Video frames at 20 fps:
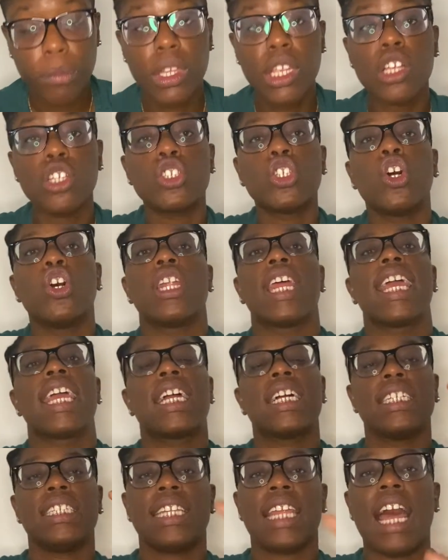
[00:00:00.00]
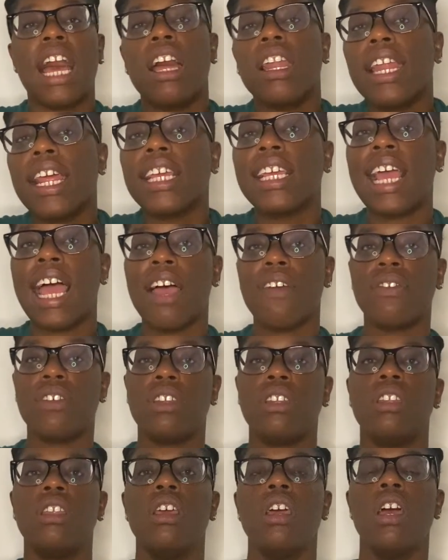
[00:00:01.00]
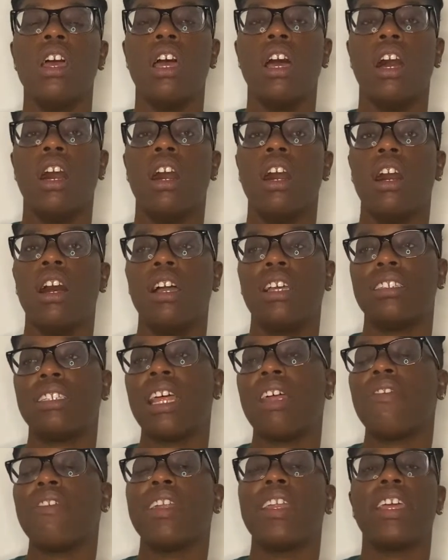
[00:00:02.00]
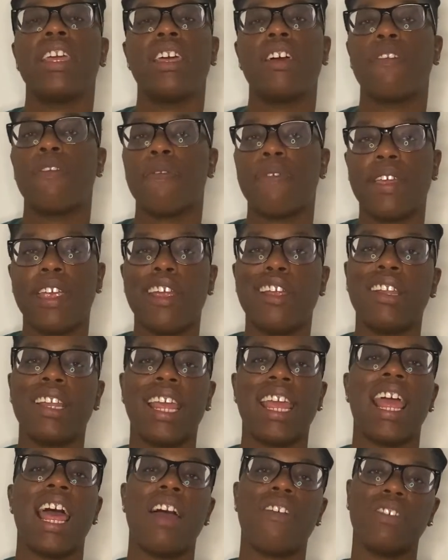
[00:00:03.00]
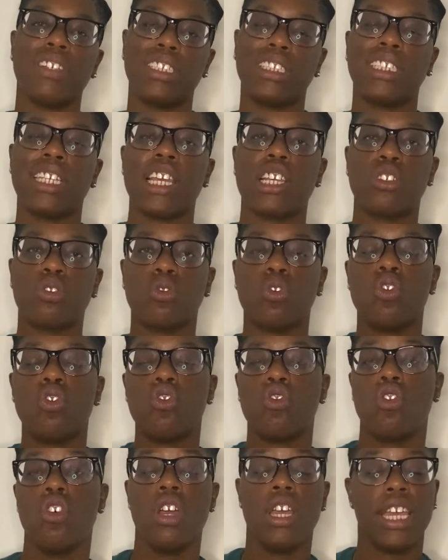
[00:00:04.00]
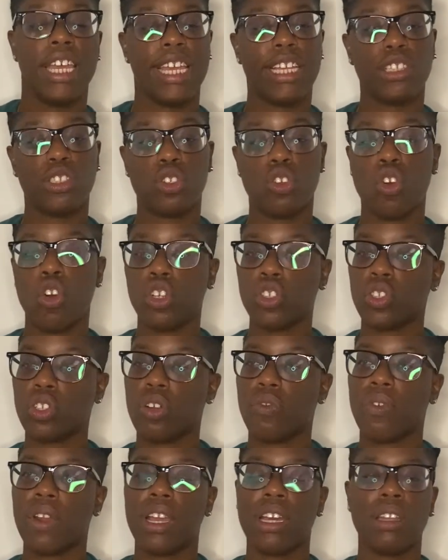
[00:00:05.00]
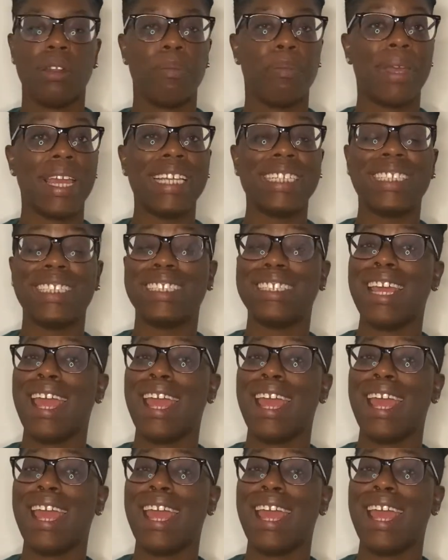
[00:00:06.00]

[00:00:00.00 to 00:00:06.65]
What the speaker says: So it's not really an affair. They having sexual intercourse on a regular basis.